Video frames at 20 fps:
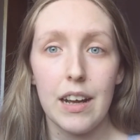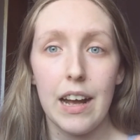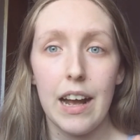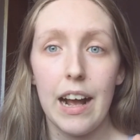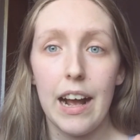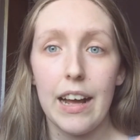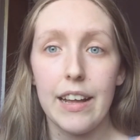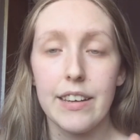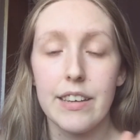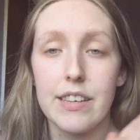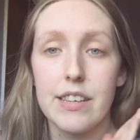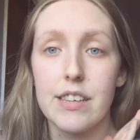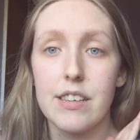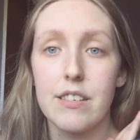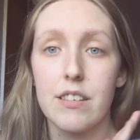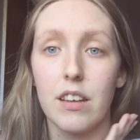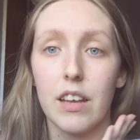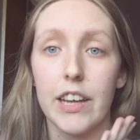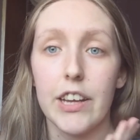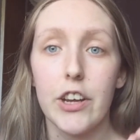and
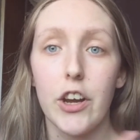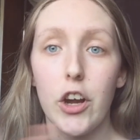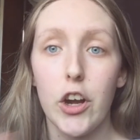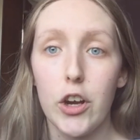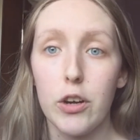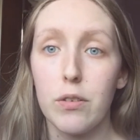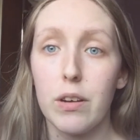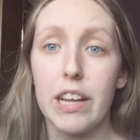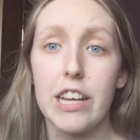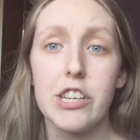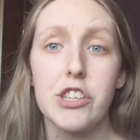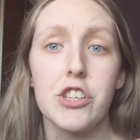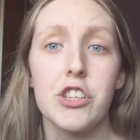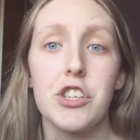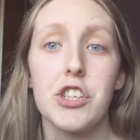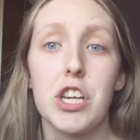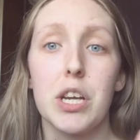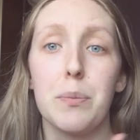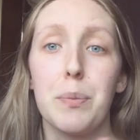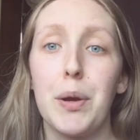like her
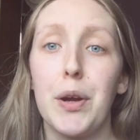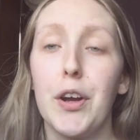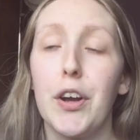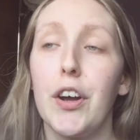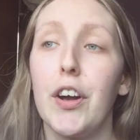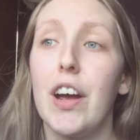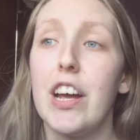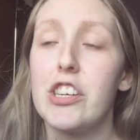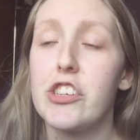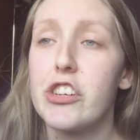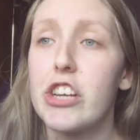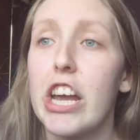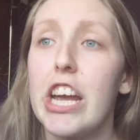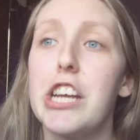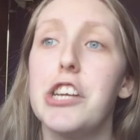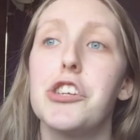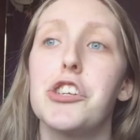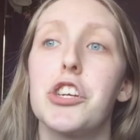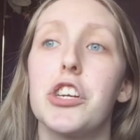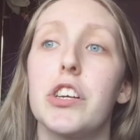relationship, her
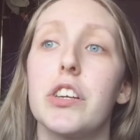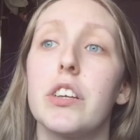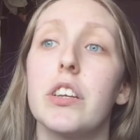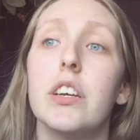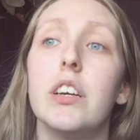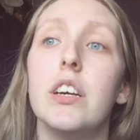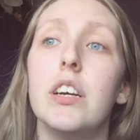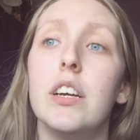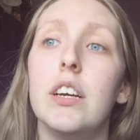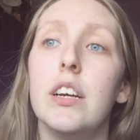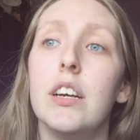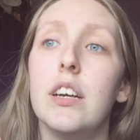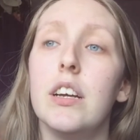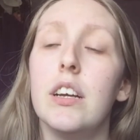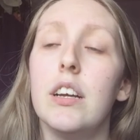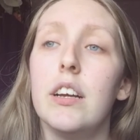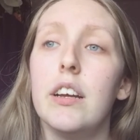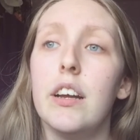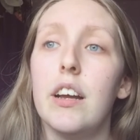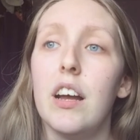education,
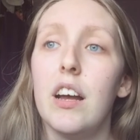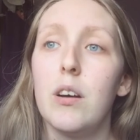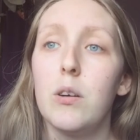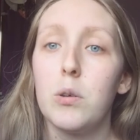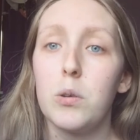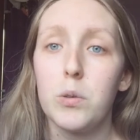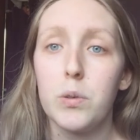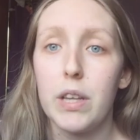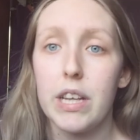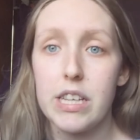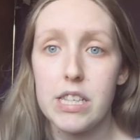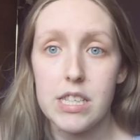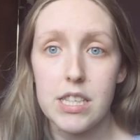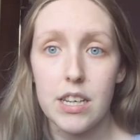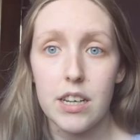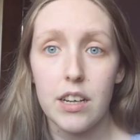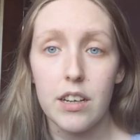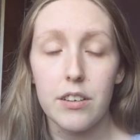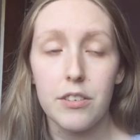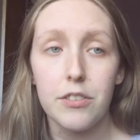all that
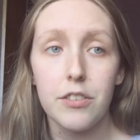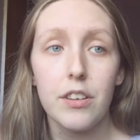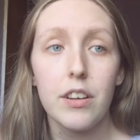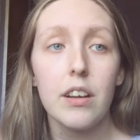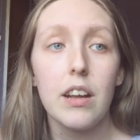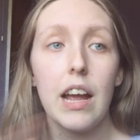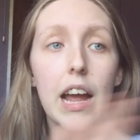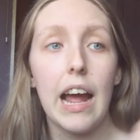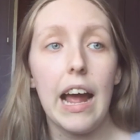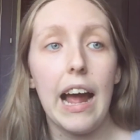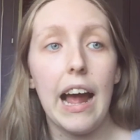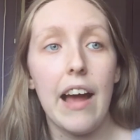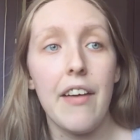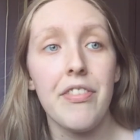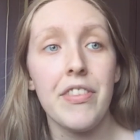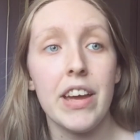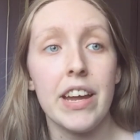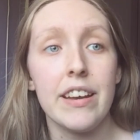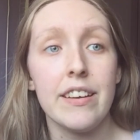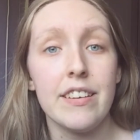stuff,
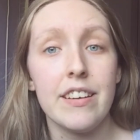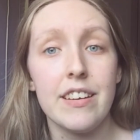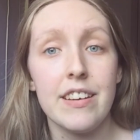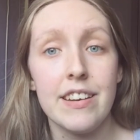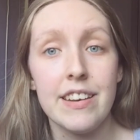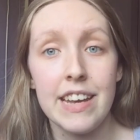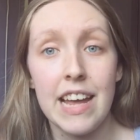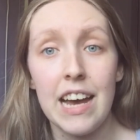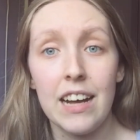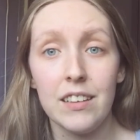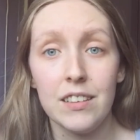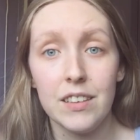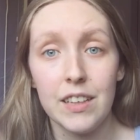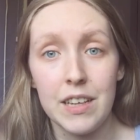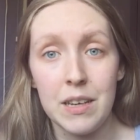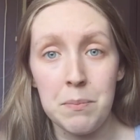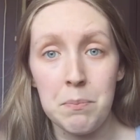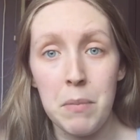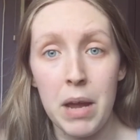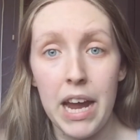and then Nell
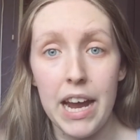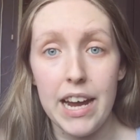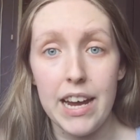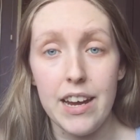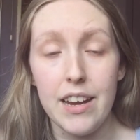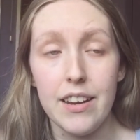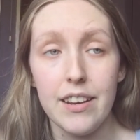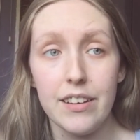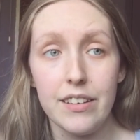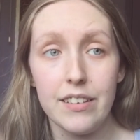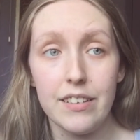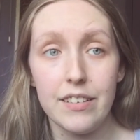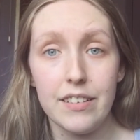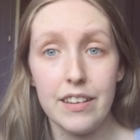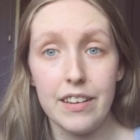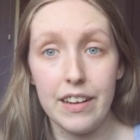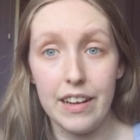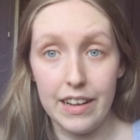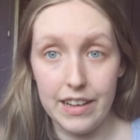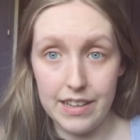and May,
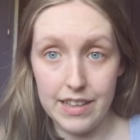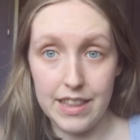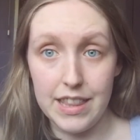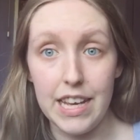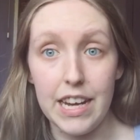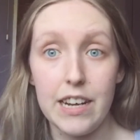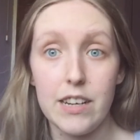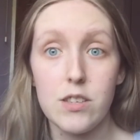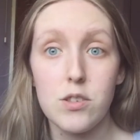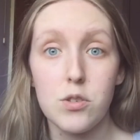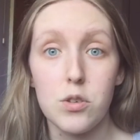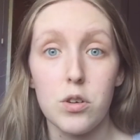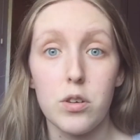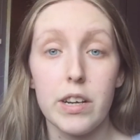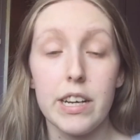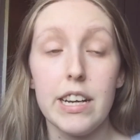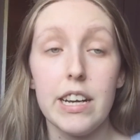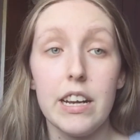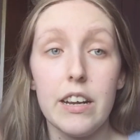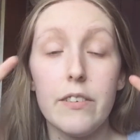their
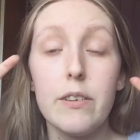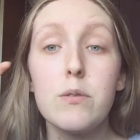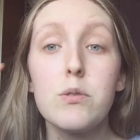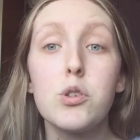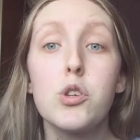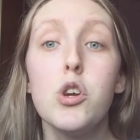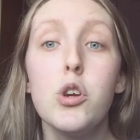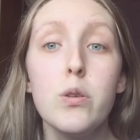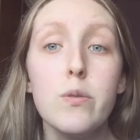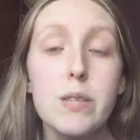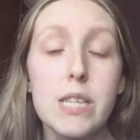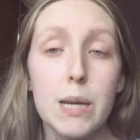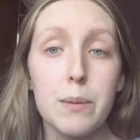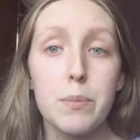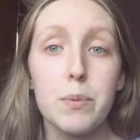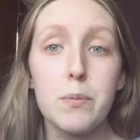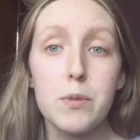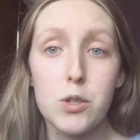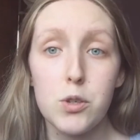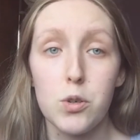story. If it was two
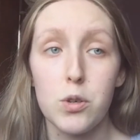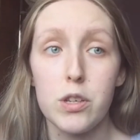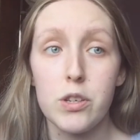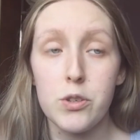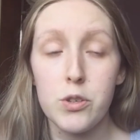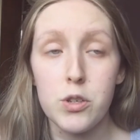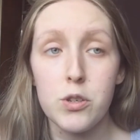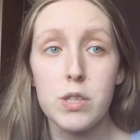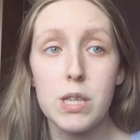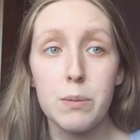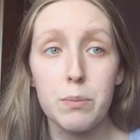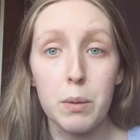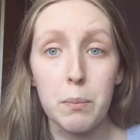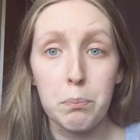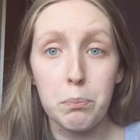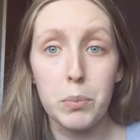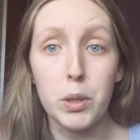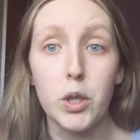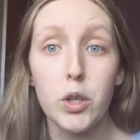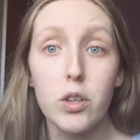separate stories, two
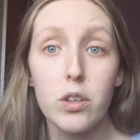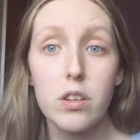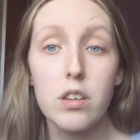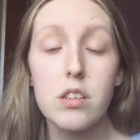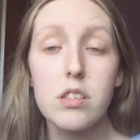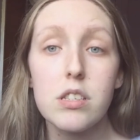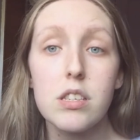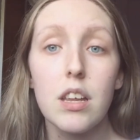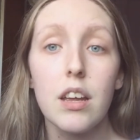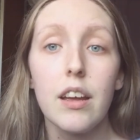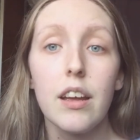separate books,